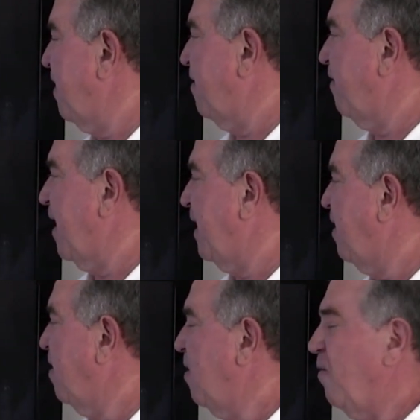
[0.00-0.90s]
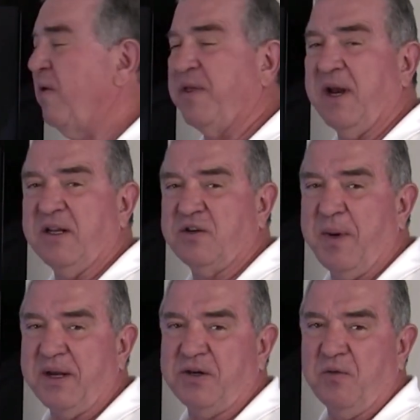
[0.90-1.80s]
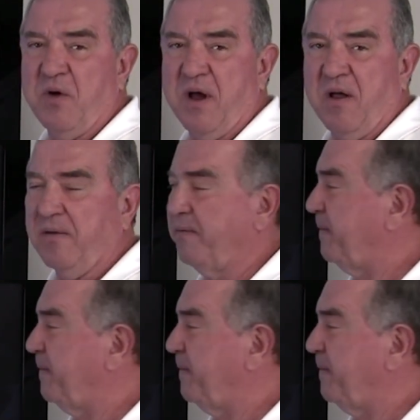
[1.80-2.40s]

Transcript: ground rod with an inspection well.